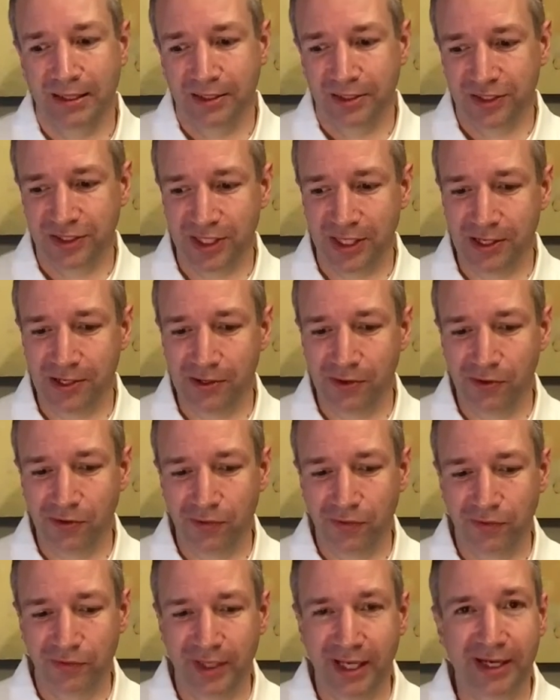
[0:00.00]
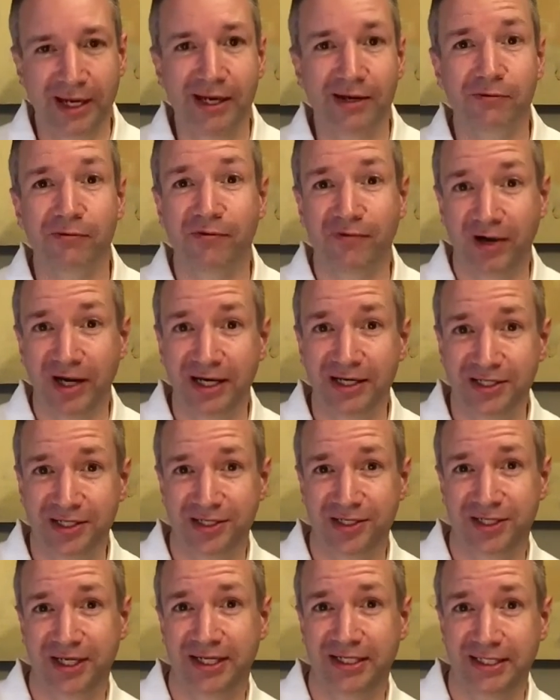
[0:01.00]
So they kind of revised
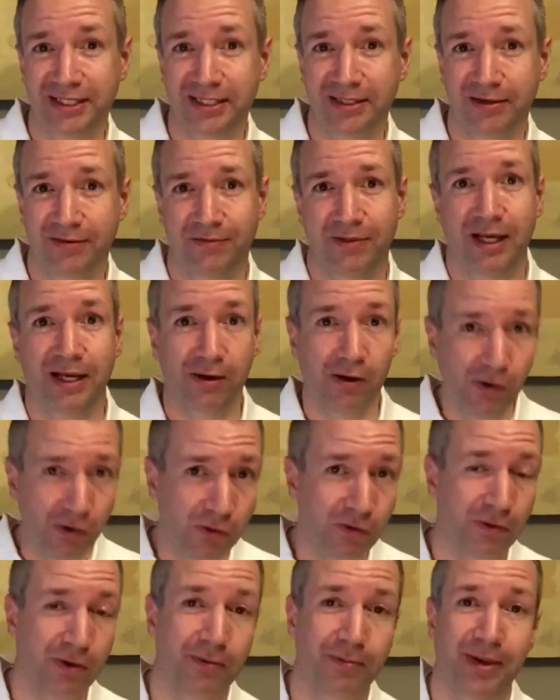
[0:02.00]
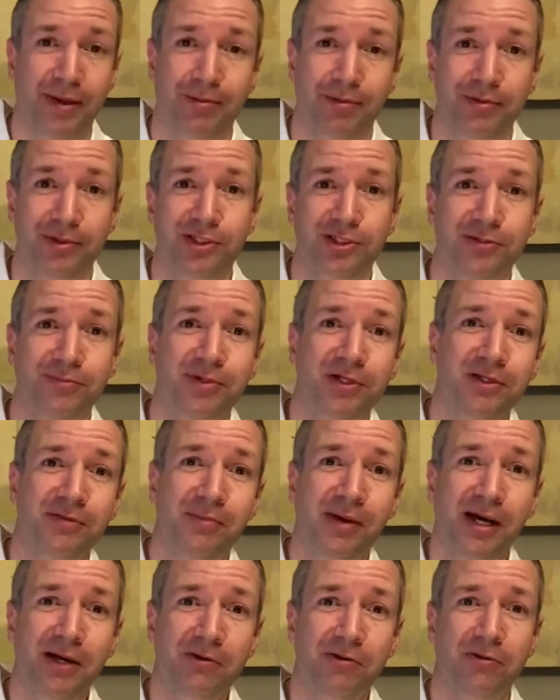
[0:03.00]
this idea of like, oh, well, maybe we should build a
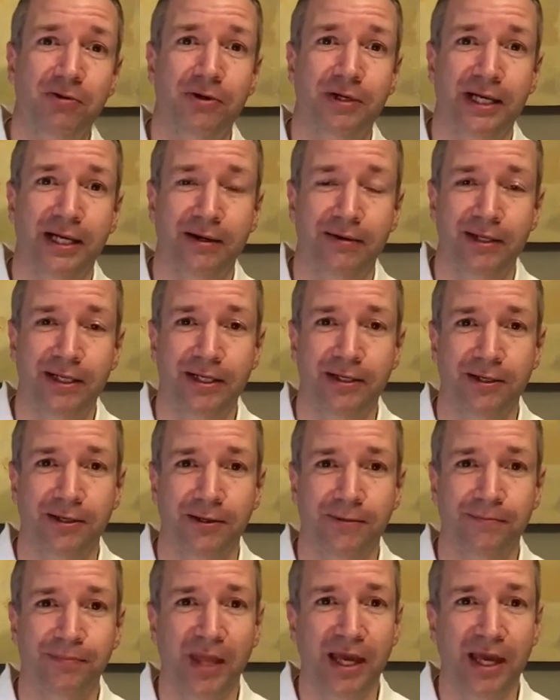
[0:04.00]
Matterhorn out here.